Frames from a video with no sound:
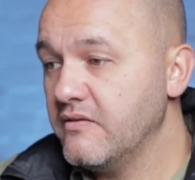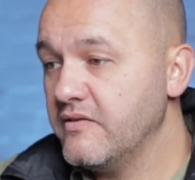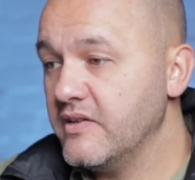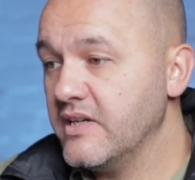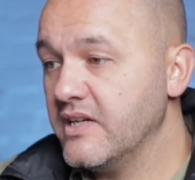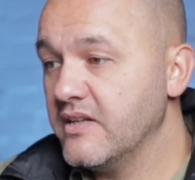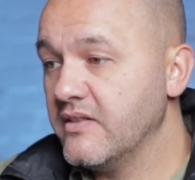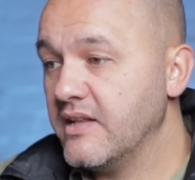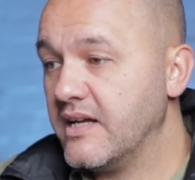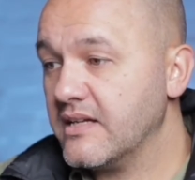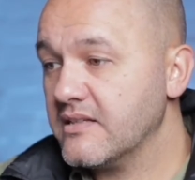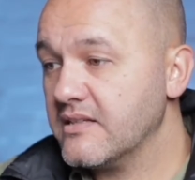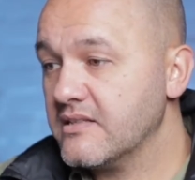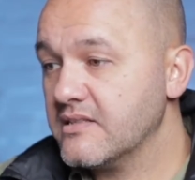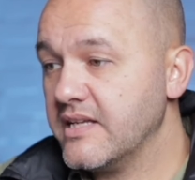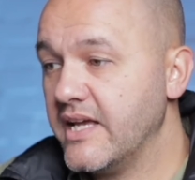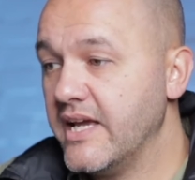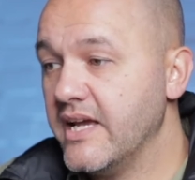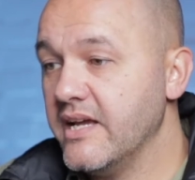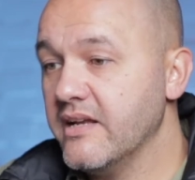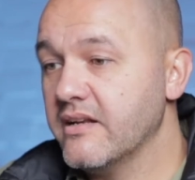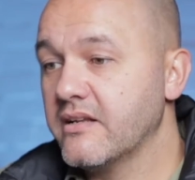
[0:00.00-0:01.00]
in that
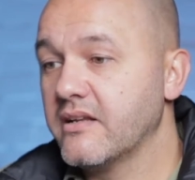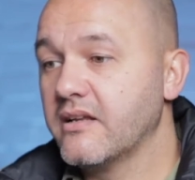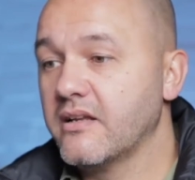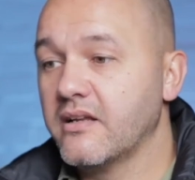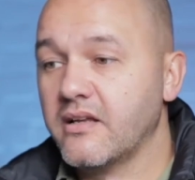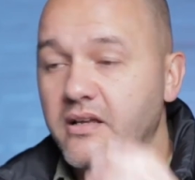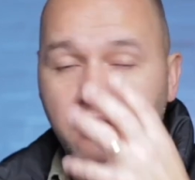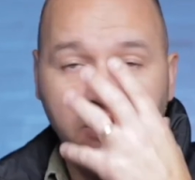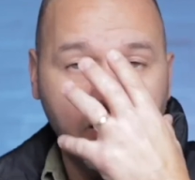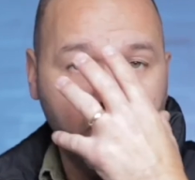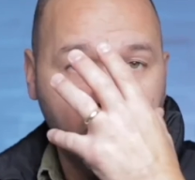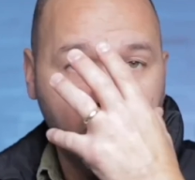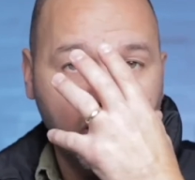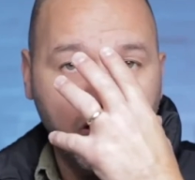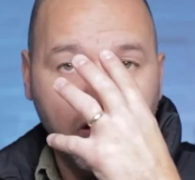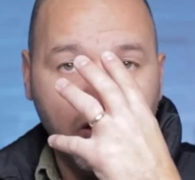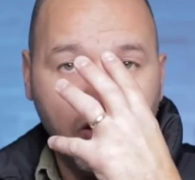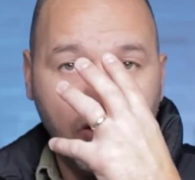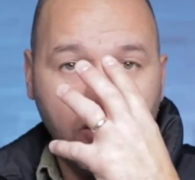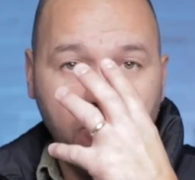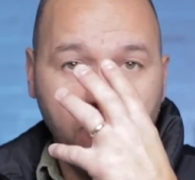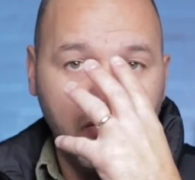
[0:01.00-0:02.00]
side
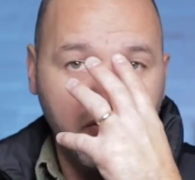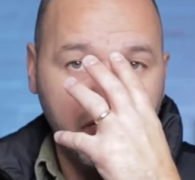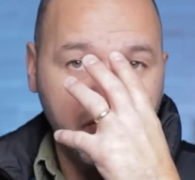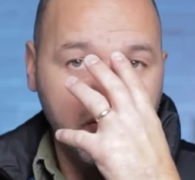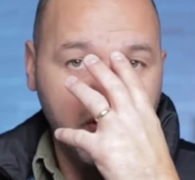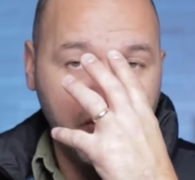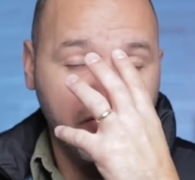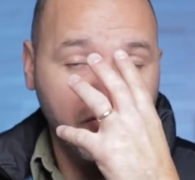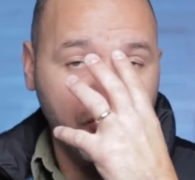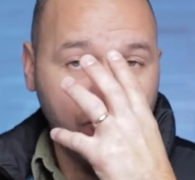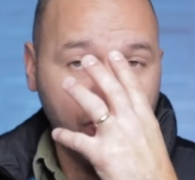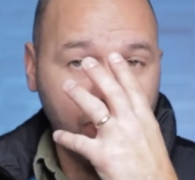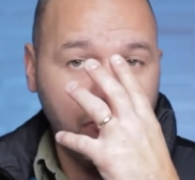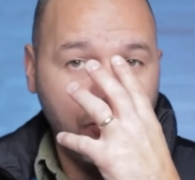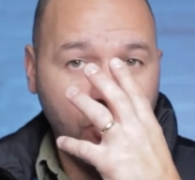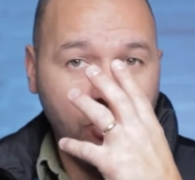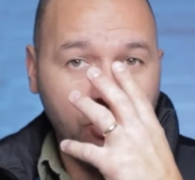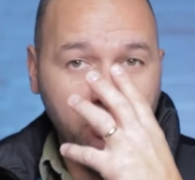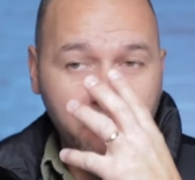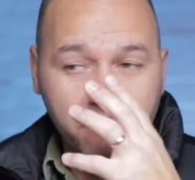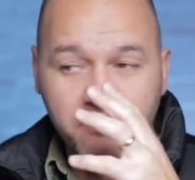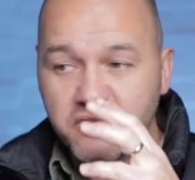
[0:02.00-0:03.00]
of the front
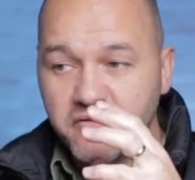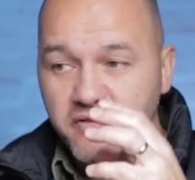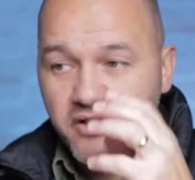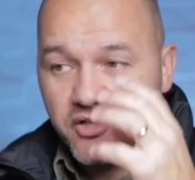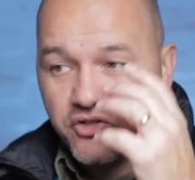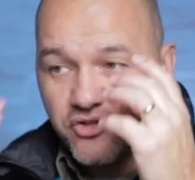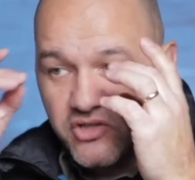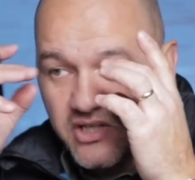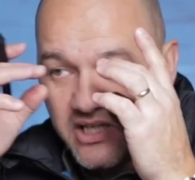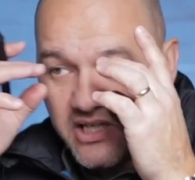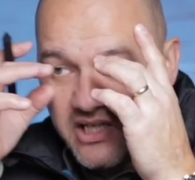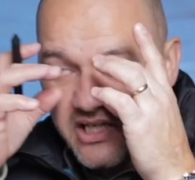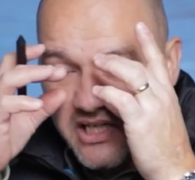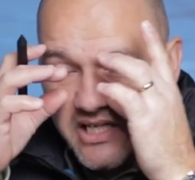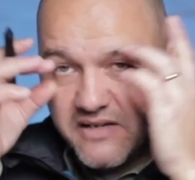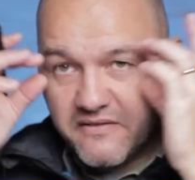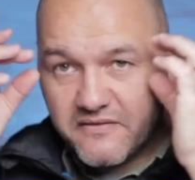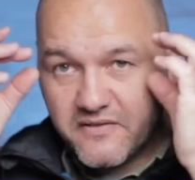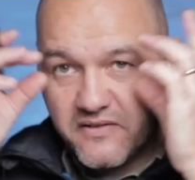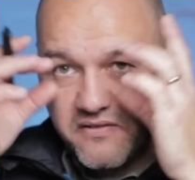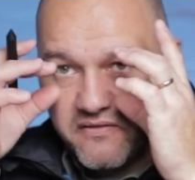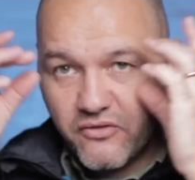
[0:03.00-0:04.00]
part of his face, just to
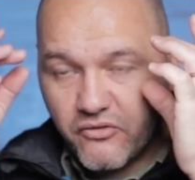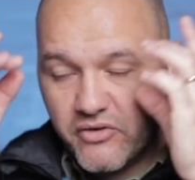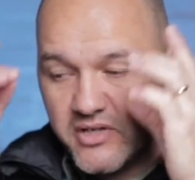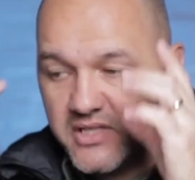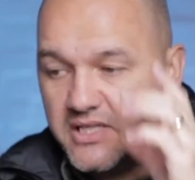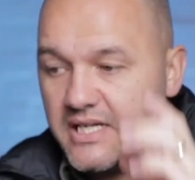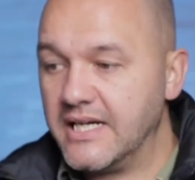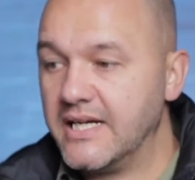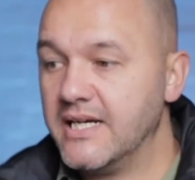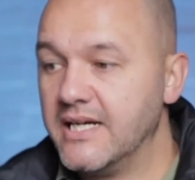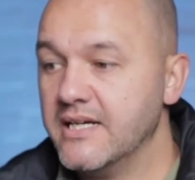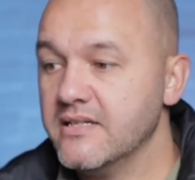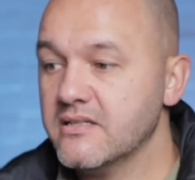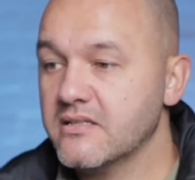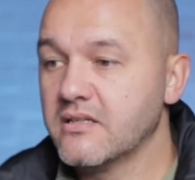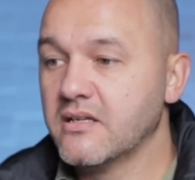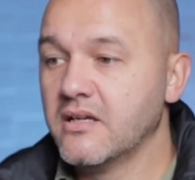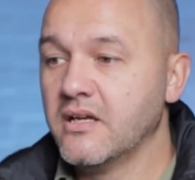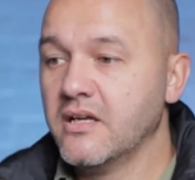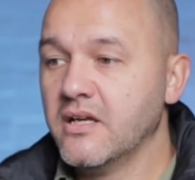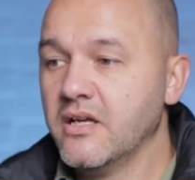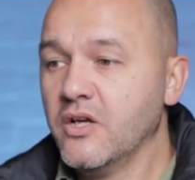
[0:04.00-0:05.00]
lift for his eyes.